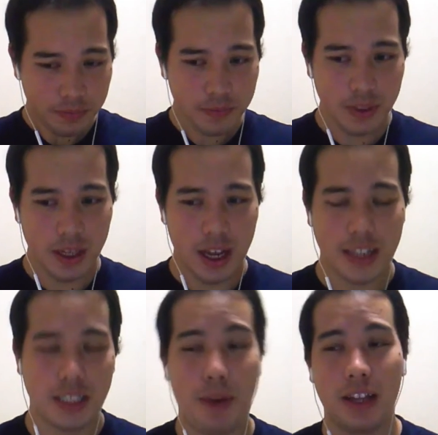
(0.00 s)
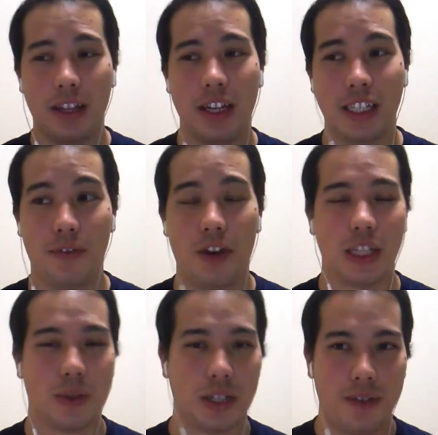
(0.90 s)
Actually, back in the day, Sylvanas
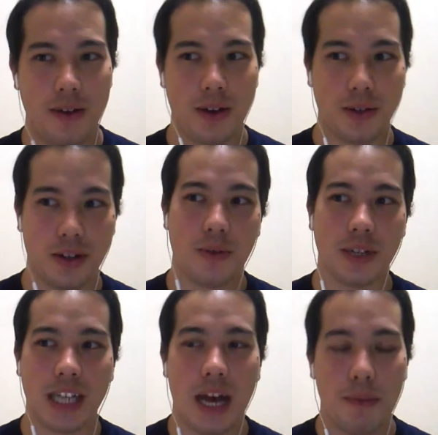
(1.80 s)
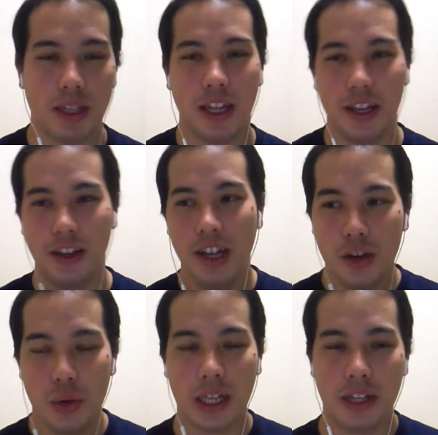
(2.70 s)
was a 5-drop, so there was that, but then they
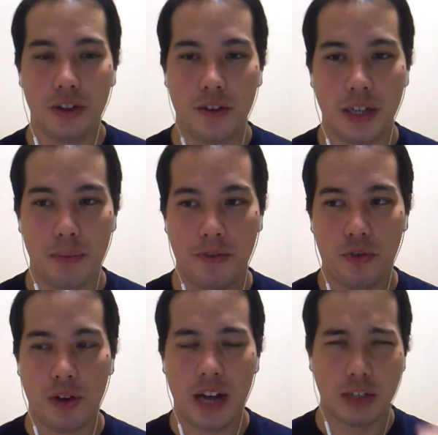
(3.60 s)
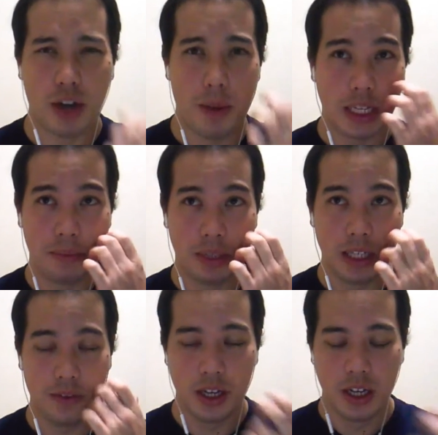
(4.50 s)
quickly nerfed it before Naxxramas, I believe.
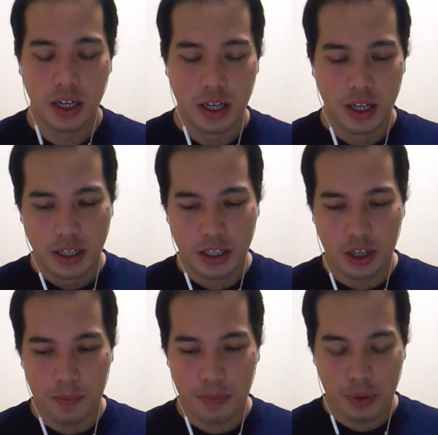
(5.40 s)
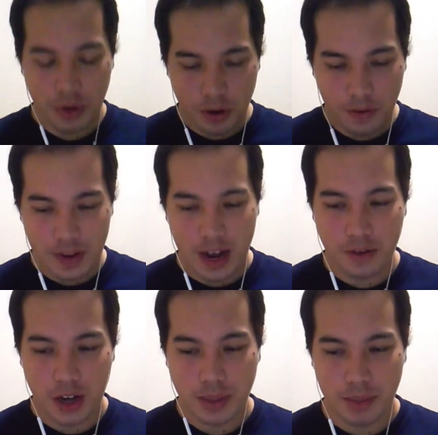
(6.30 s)
So there were no
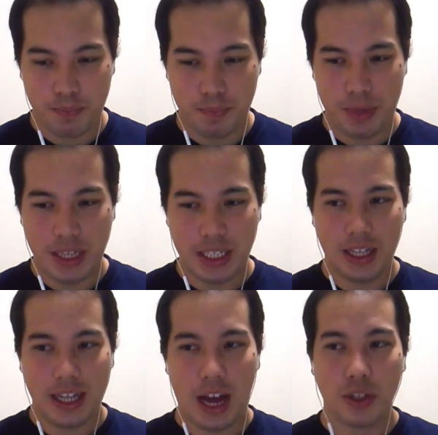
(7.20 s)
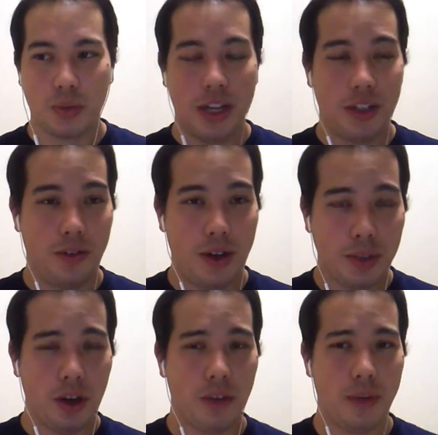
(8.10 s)
5-drops, and basically that was part
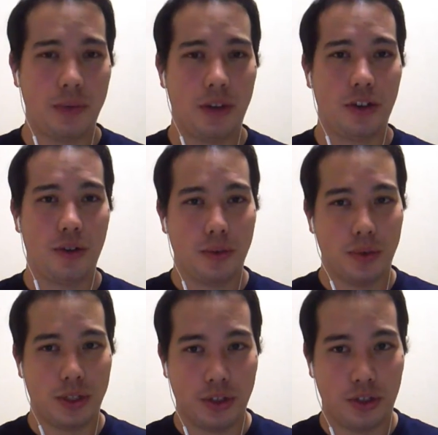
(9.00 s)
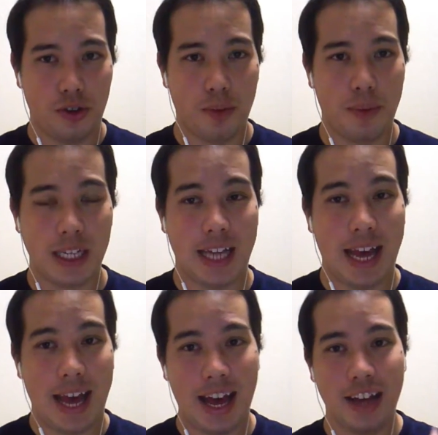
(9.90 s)
of the reason why Druid was so strong, because they
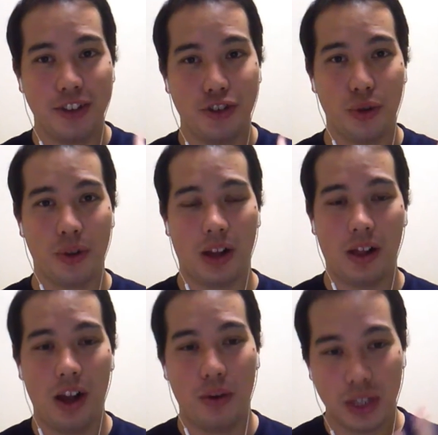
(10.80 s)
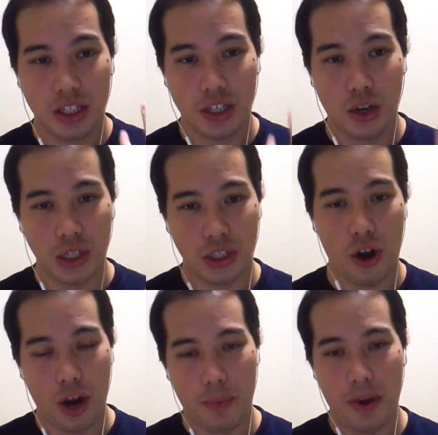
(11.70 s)
had Druid the Claw. It was so strong
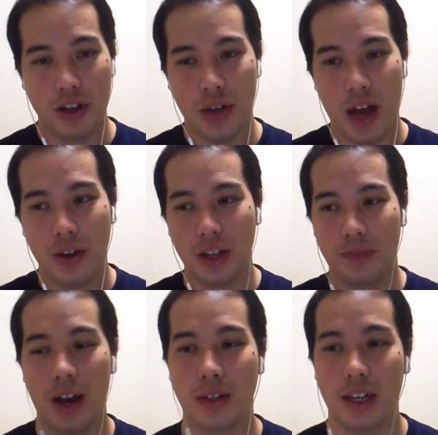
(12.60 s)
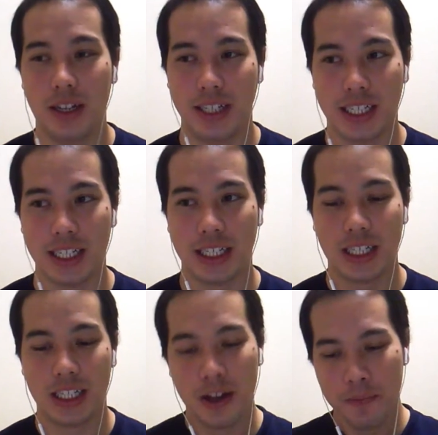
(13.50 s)
compared to every other 5-drop in existence.
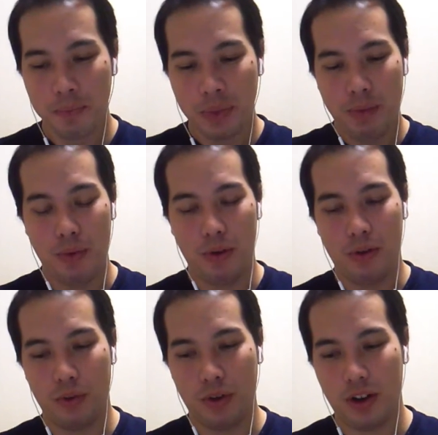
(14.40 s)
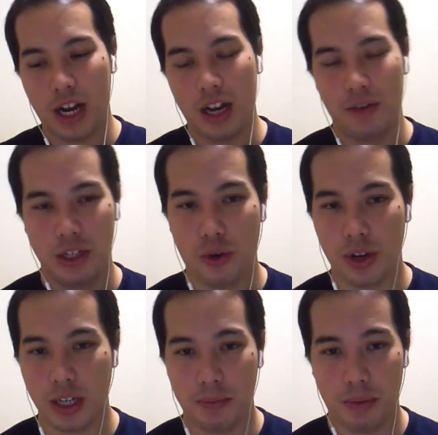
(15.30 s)
People were kind of resorting
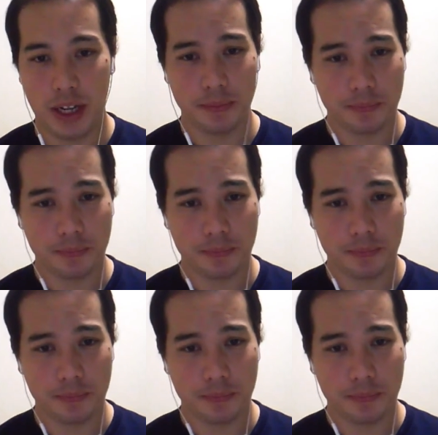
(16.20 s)
to playing,